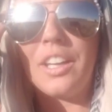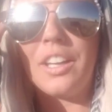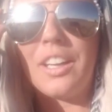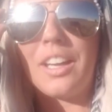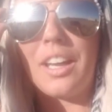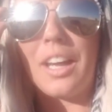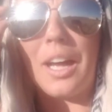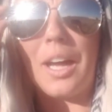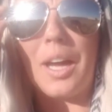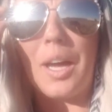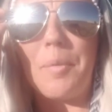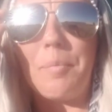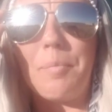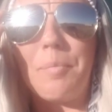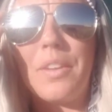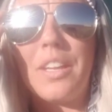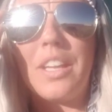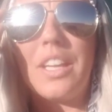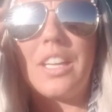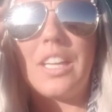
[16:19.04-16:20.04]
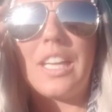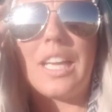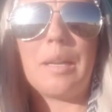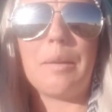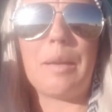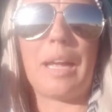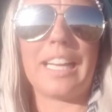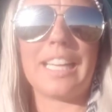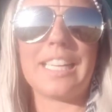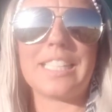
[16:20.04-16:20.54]
And
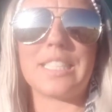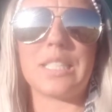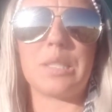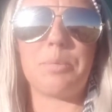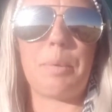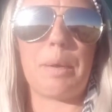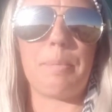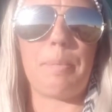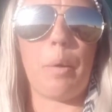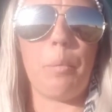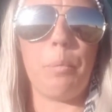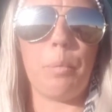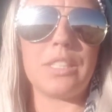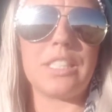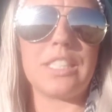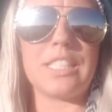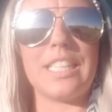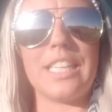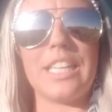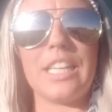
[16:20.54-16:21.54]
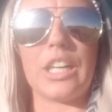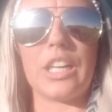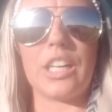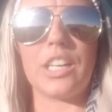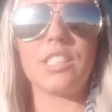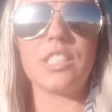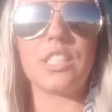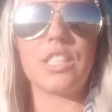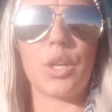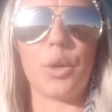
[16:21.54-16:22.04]
I guess it's been about once a year.
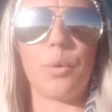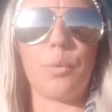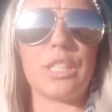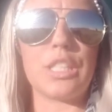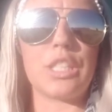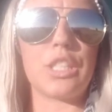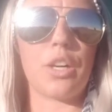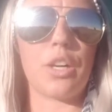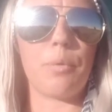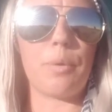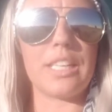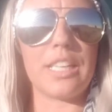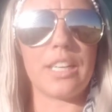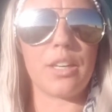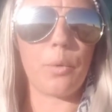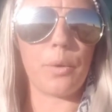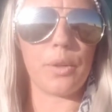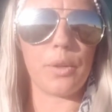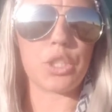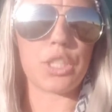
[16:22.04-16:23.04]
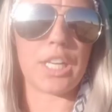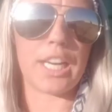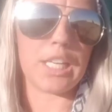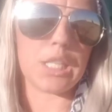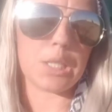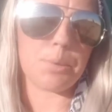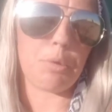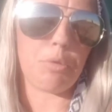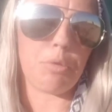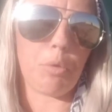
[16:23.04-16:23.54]
So we did an oil change
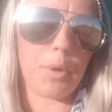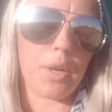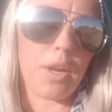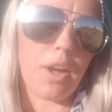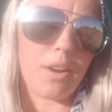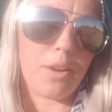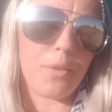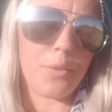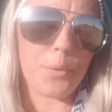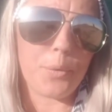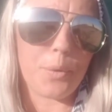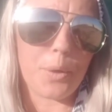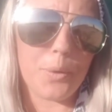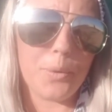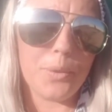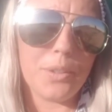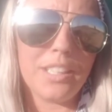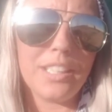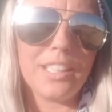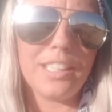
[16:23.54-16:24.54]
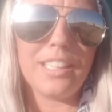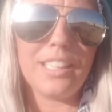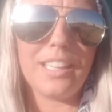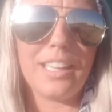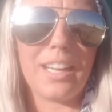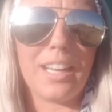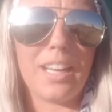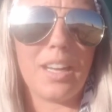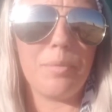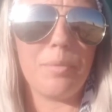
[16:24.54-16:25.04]
before we got on the road.
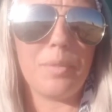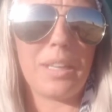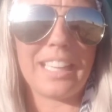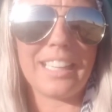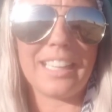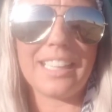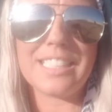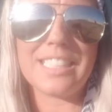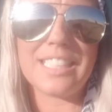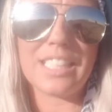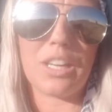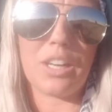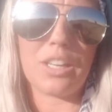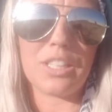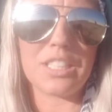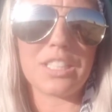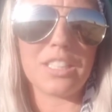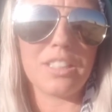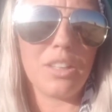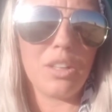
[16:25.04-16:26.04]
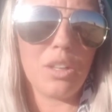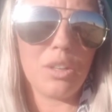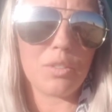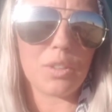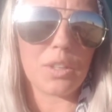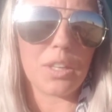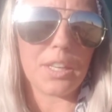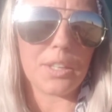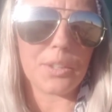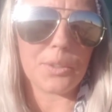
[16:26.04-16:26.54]
I guess it cost a little over
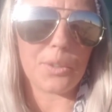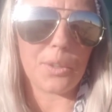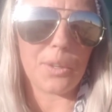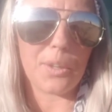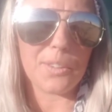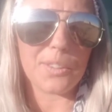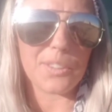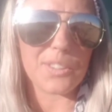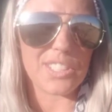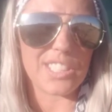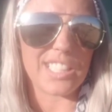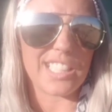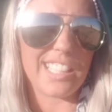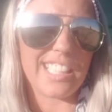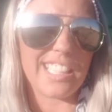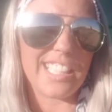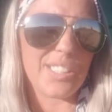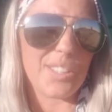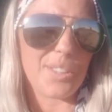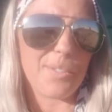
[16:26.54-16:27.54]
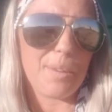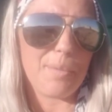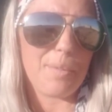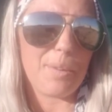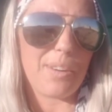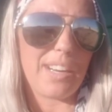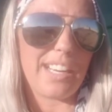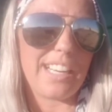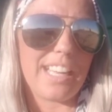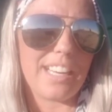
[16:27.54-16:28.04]
$100, I think, or maybe
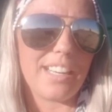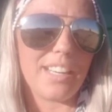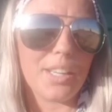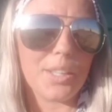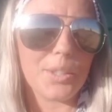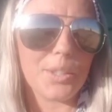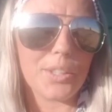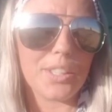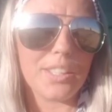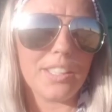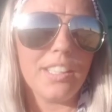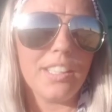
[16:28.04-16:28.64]
right at $100.